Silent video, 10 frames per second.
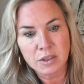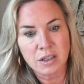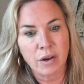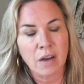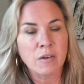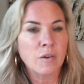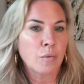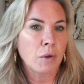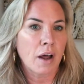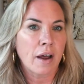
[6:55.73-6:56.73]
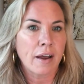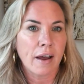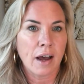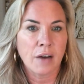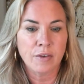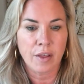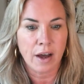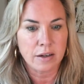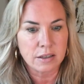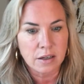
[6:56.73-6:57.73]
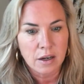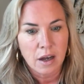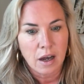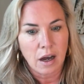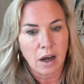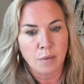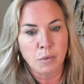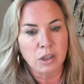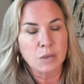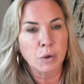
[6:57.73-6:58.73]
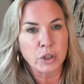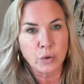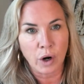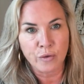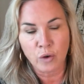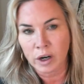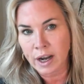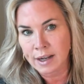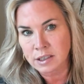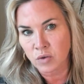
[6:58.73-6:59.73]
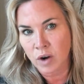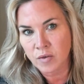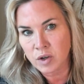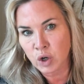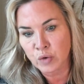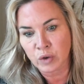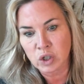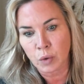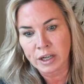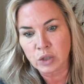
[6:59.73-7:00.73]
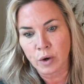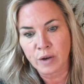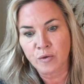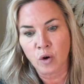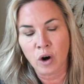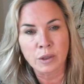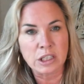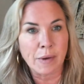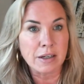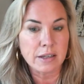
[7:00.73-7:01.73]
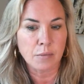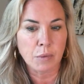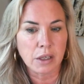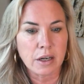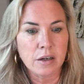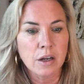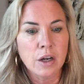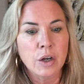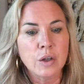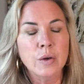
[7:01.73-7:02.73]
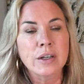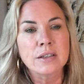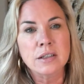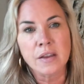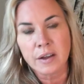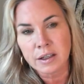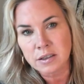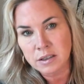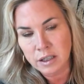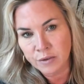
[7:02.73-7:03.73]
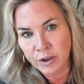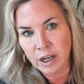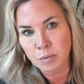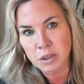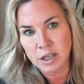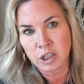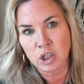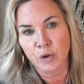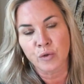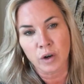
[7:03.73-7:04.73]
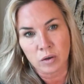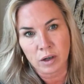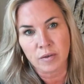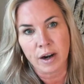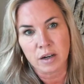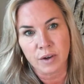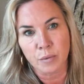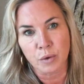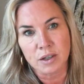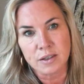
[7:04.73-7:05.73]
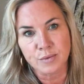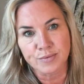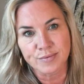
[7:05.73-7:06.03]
So even if you apply half of that multiple to our forecasted revenue for 2024, which is about million, you can see the significant potential for a re-rate of Empress.